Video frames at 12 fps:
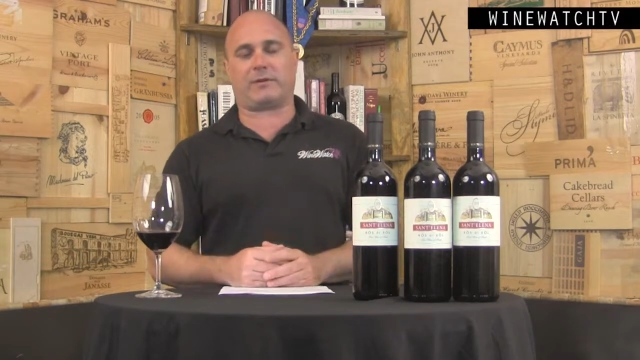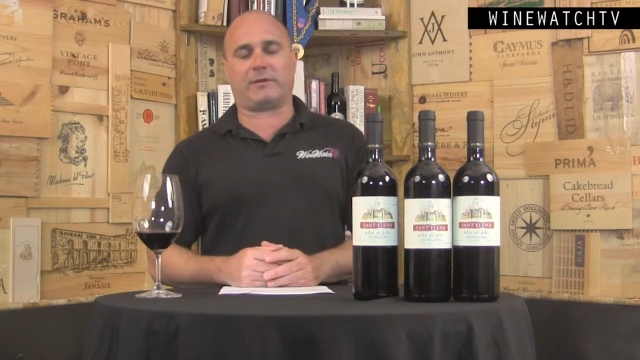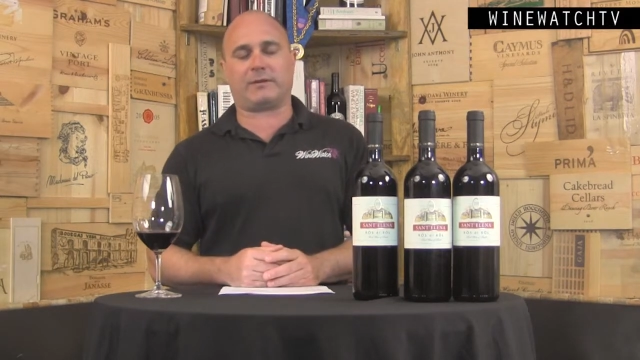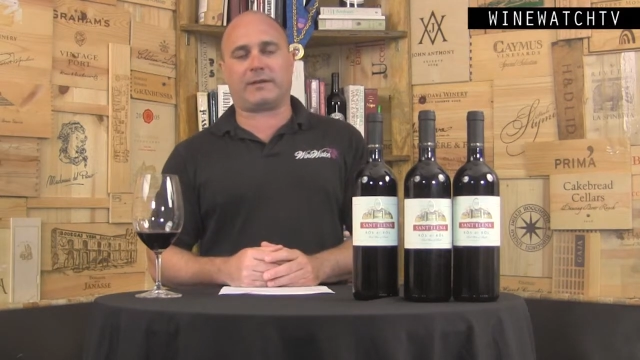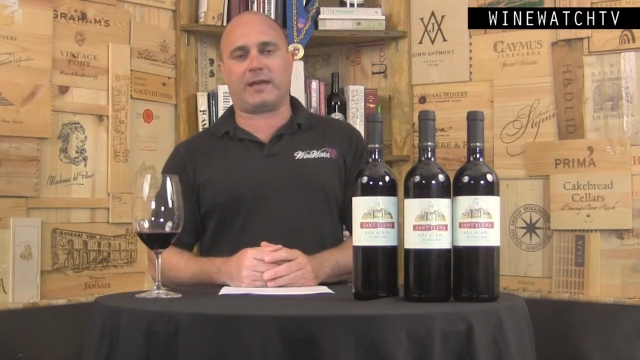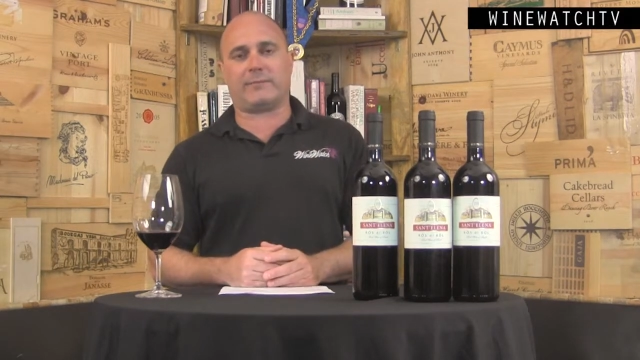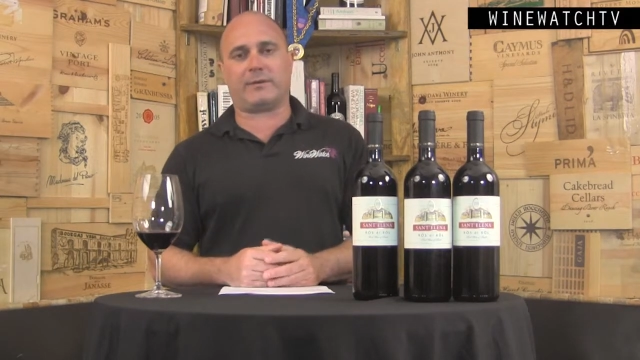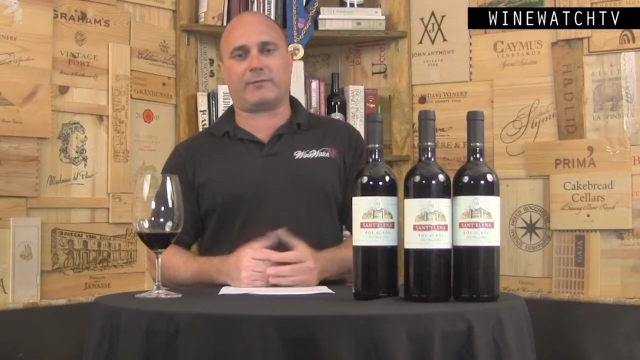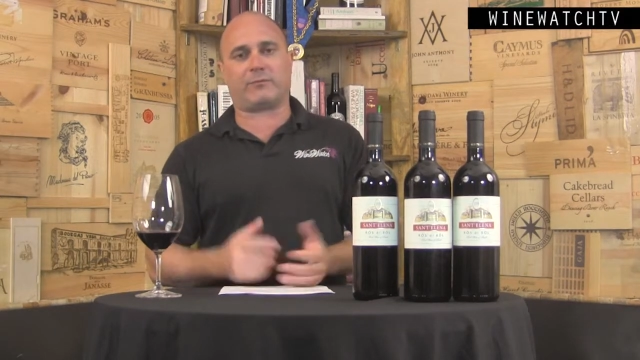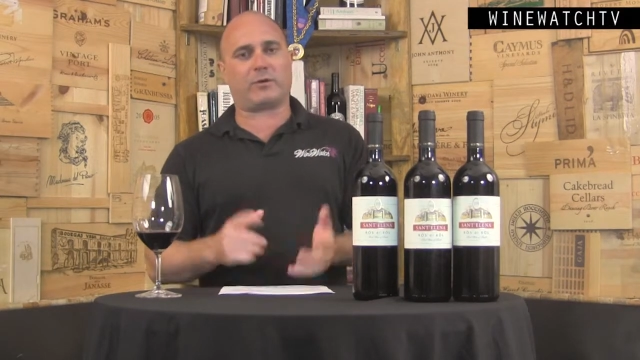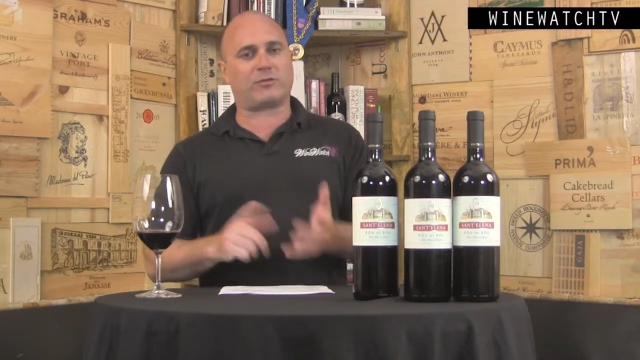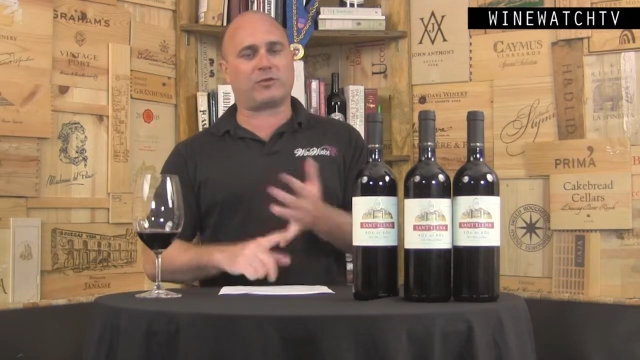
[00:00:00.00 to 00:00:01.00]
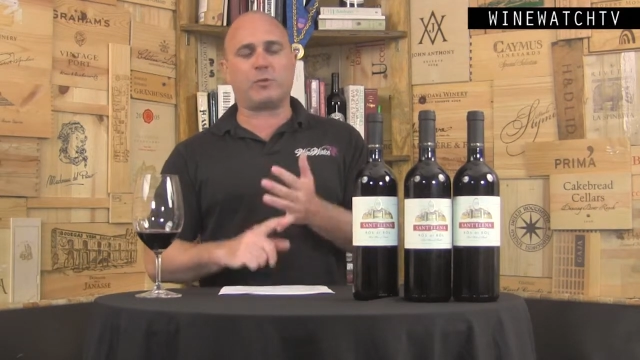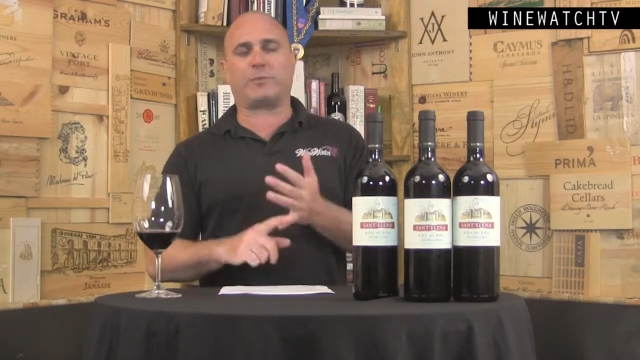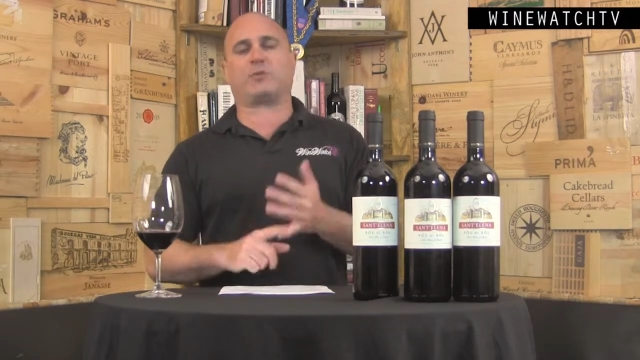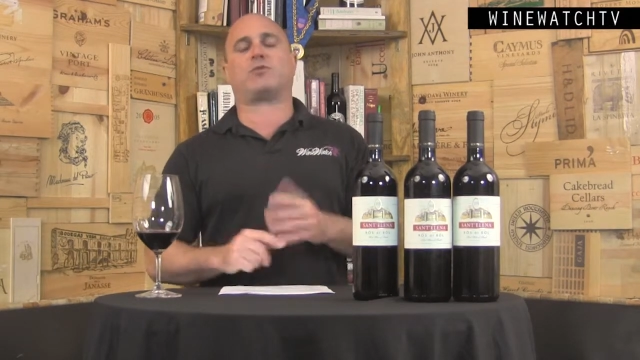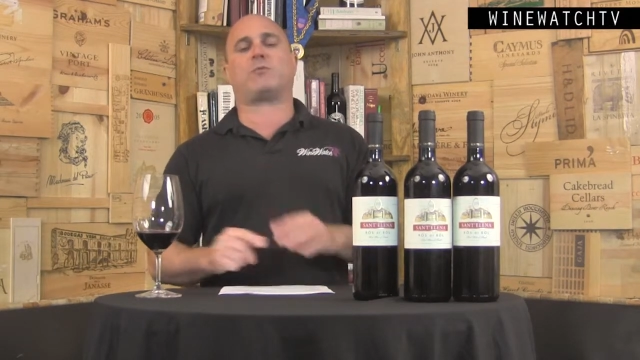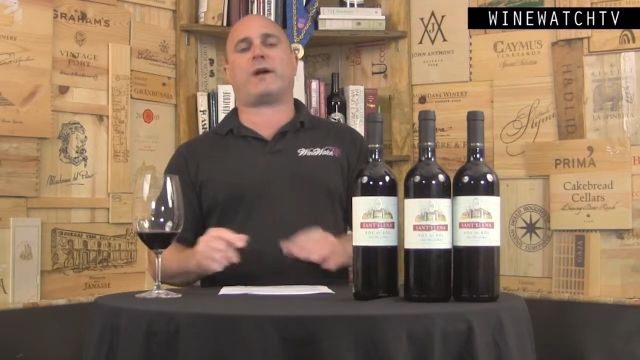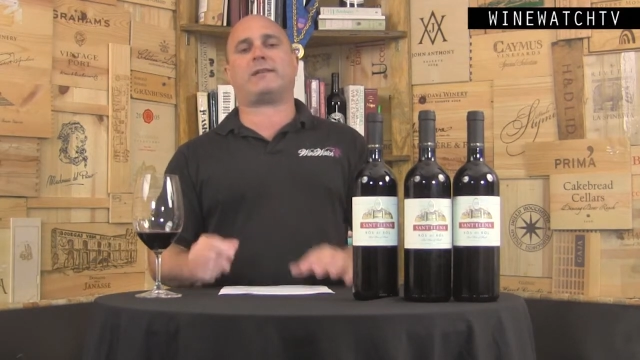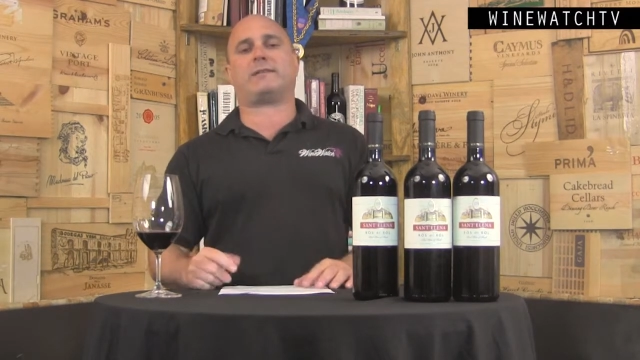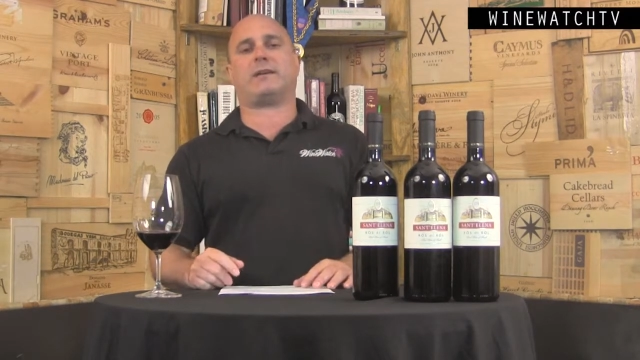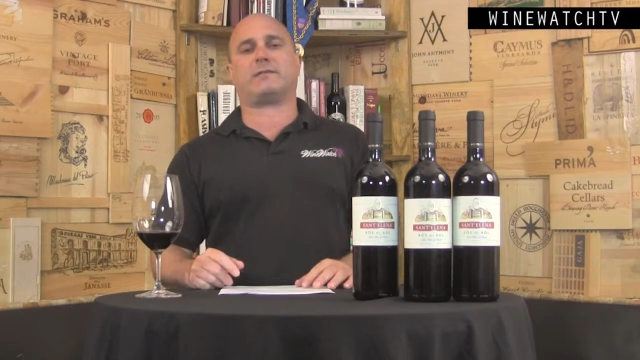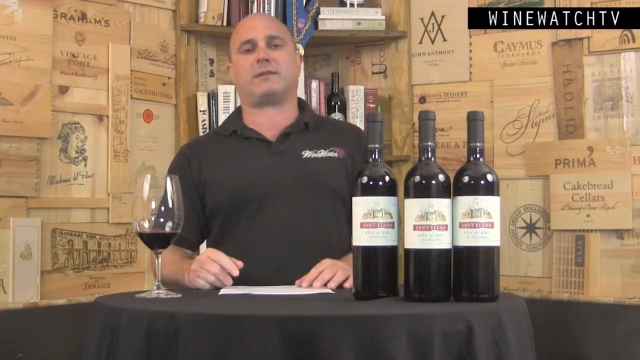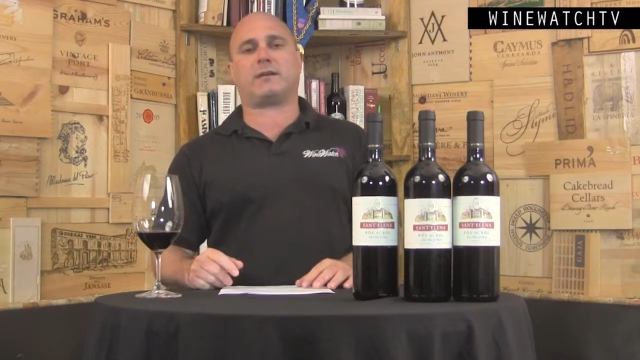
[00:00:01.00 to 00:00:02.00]
Uh, came in for a super Syrah
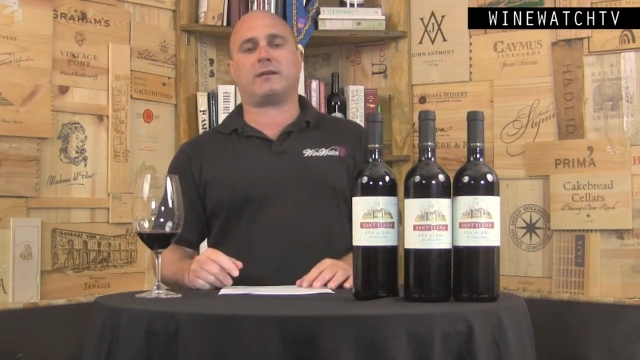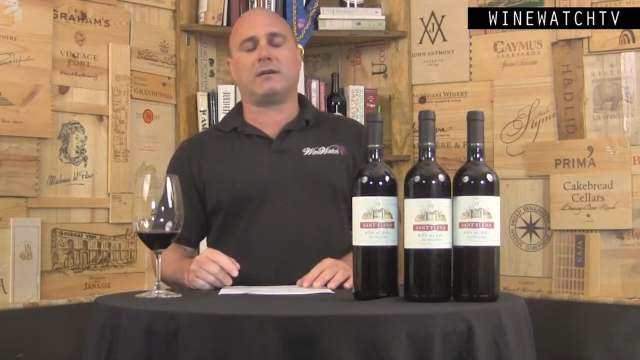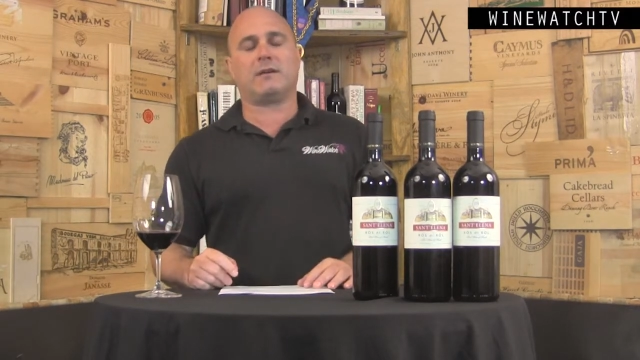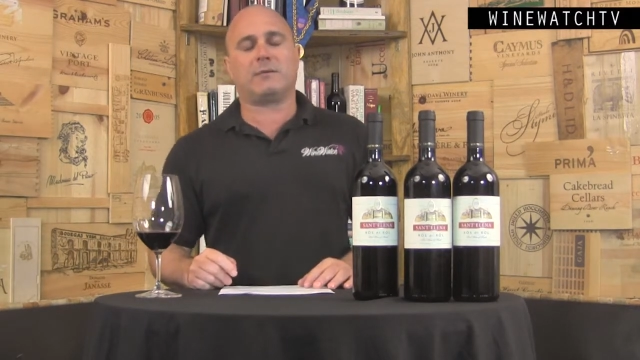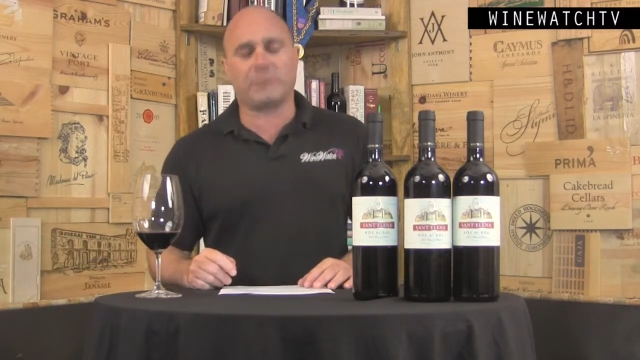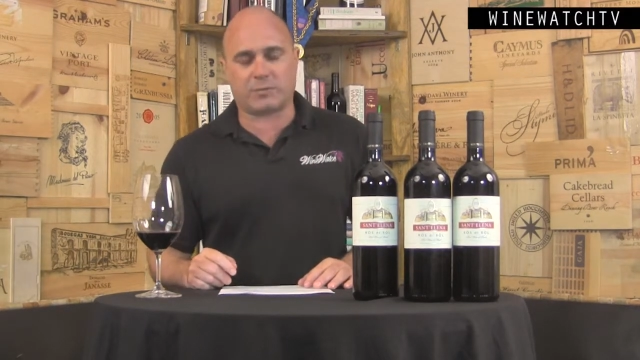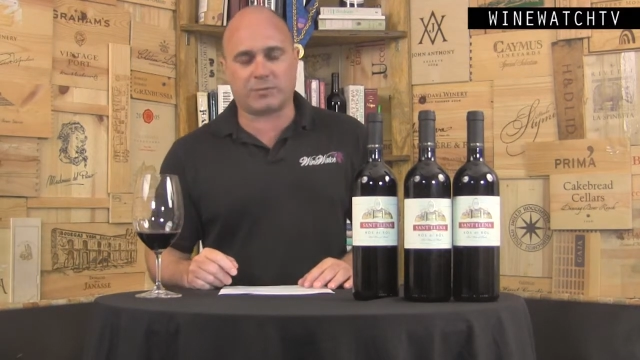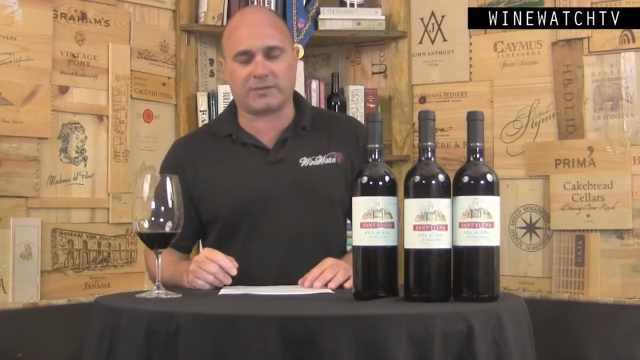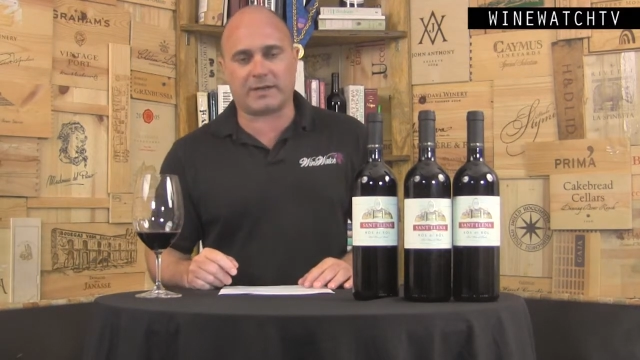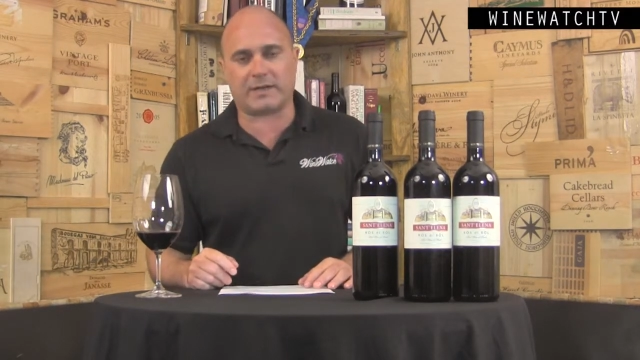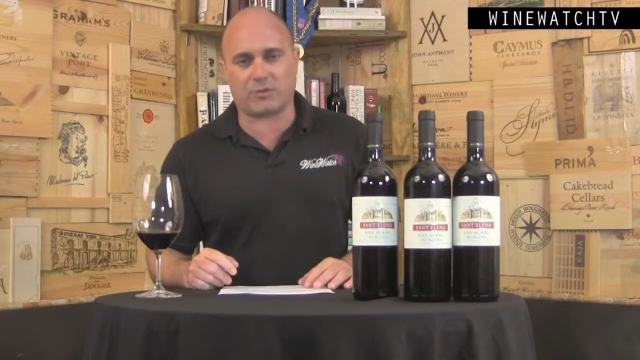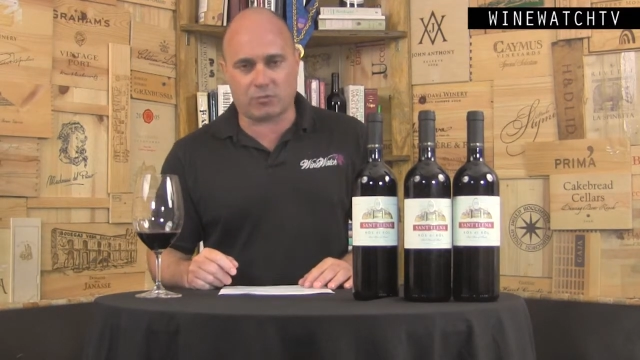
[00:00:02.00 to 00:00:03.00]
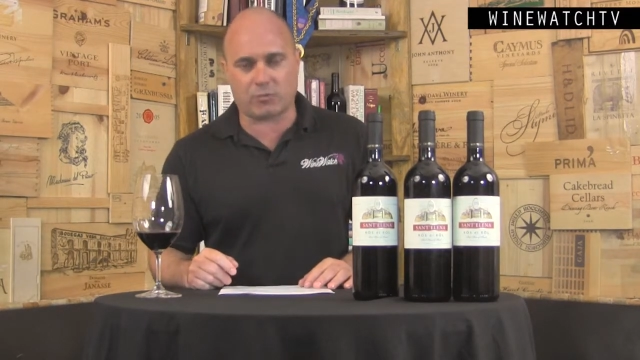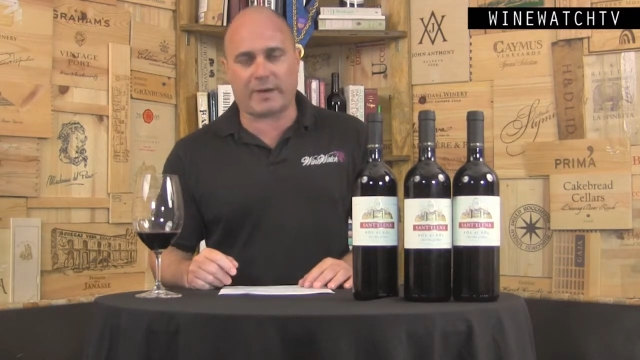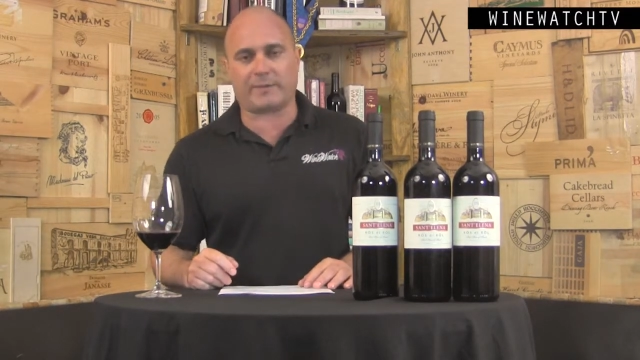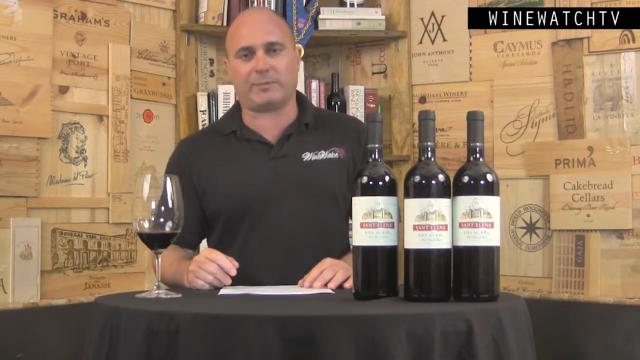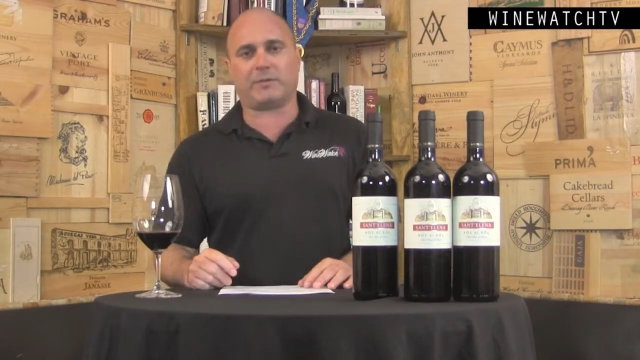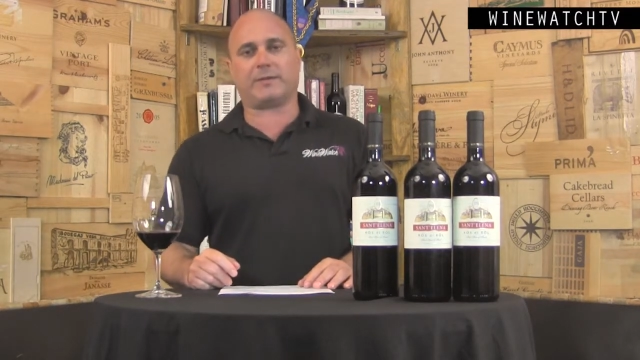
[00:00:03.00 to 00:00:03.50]
tasting, which was incredible.